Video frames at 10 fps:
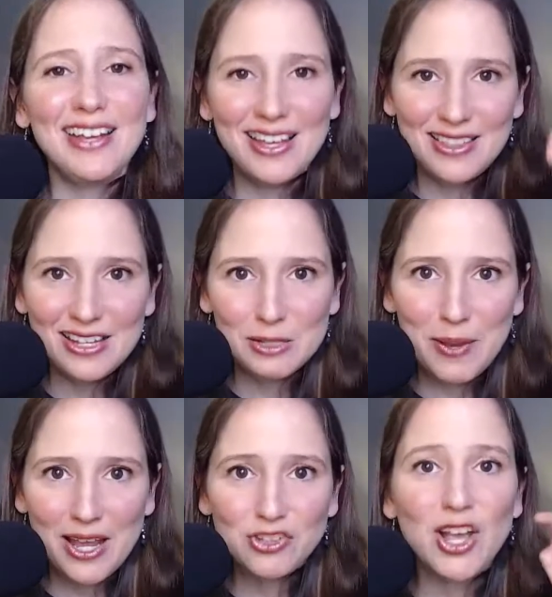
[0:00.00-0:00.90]
In this
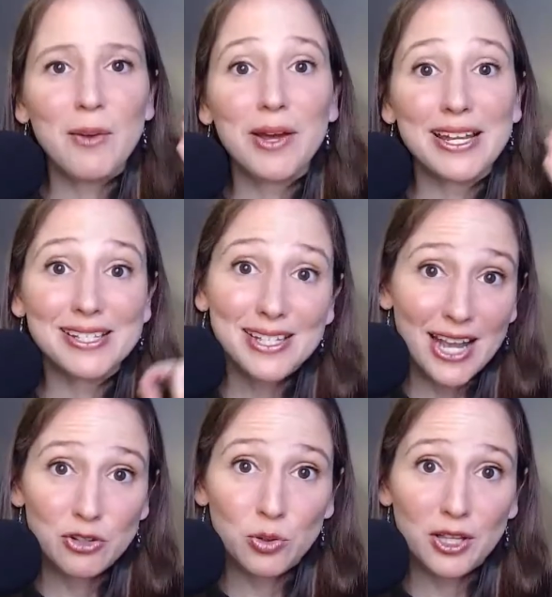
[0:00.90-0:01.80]
page, I'm going to
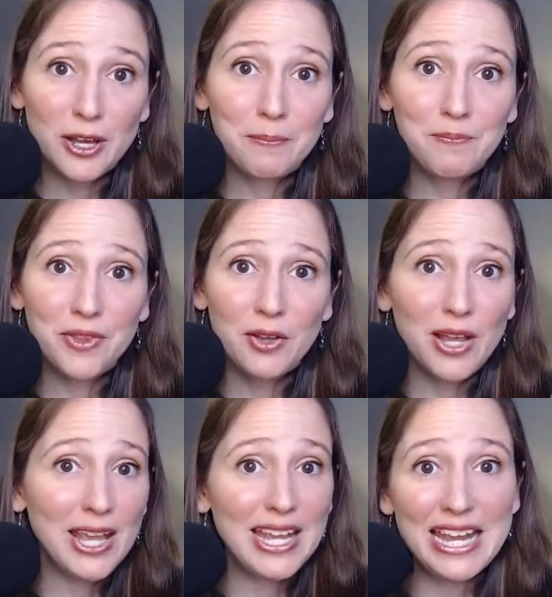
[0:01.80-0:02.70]
schedule them,
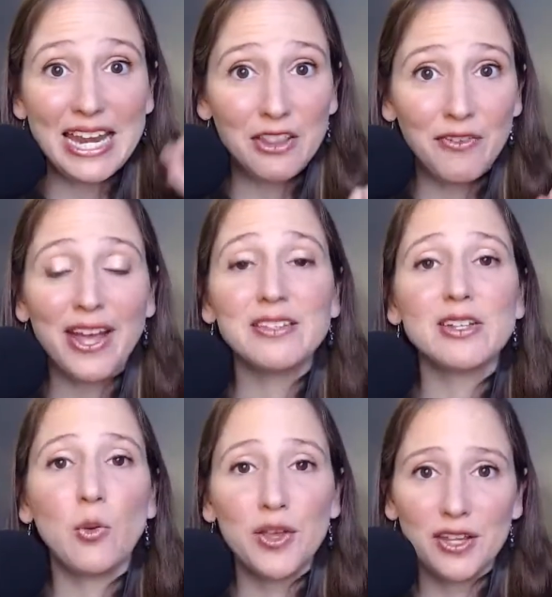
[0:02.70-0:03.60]
okay, in
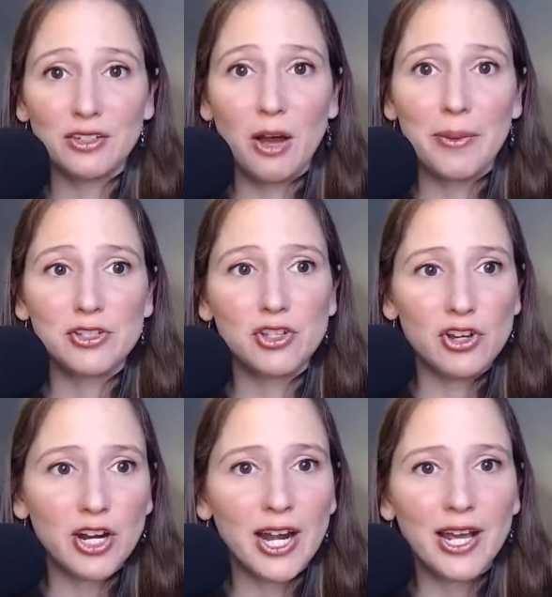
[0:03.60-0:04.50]
advance with a topic. So
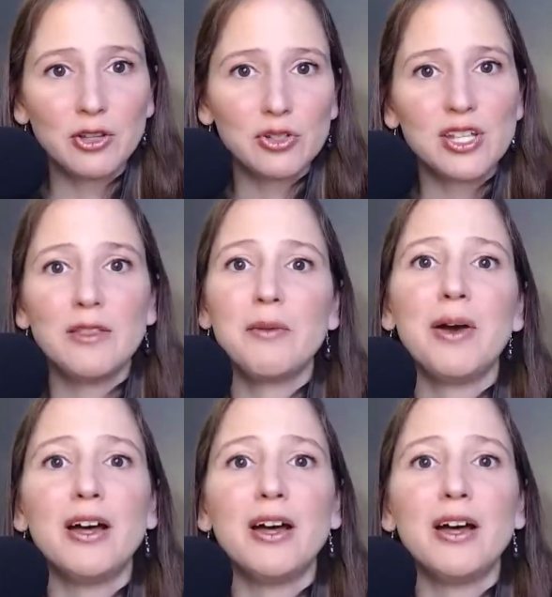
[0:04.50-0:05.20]
you're going to get to see them